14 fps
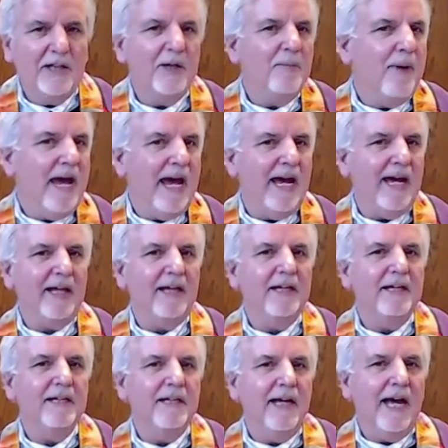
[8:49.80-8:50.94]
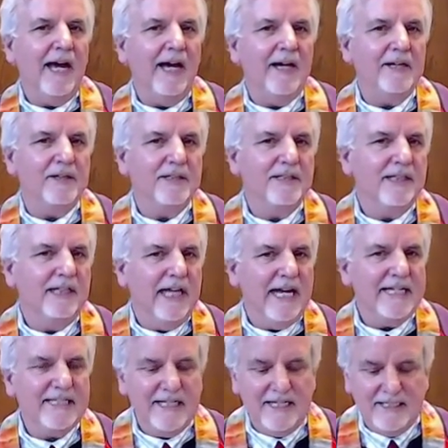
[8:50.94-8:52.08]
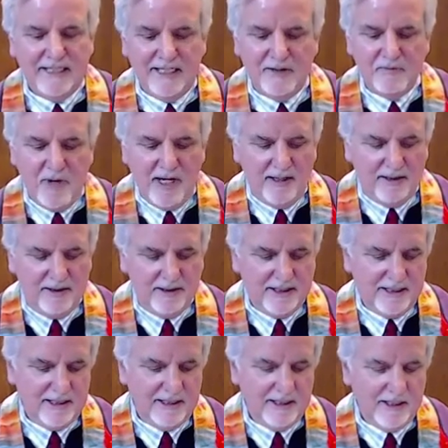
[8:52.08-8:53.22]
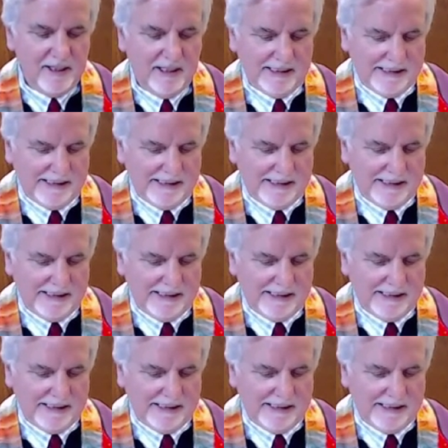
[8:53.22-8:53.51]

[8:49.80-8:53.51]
When I look back at the last 18 months,